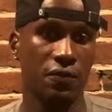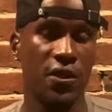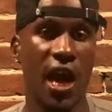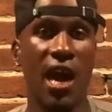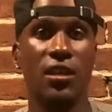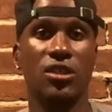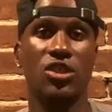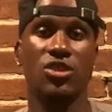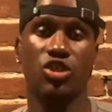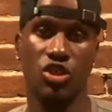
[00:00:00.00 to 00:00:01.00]
the
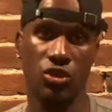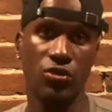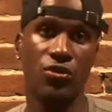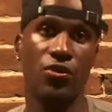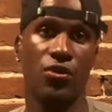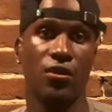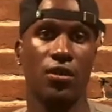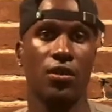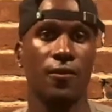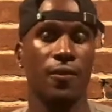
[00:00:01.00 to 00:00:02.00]
honest truth
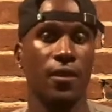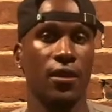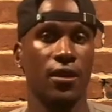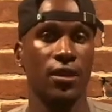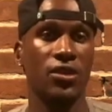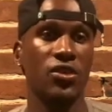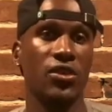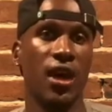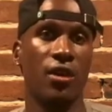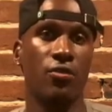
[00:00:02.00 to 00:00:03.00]
is
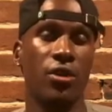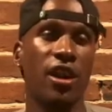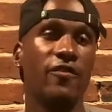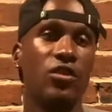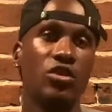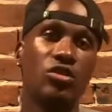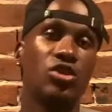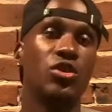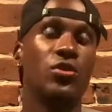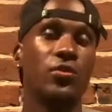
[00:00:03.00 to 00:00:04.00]
that whatever you're
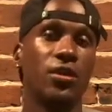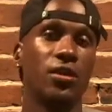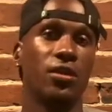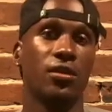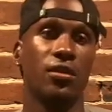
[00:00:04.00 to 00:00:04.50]
doing,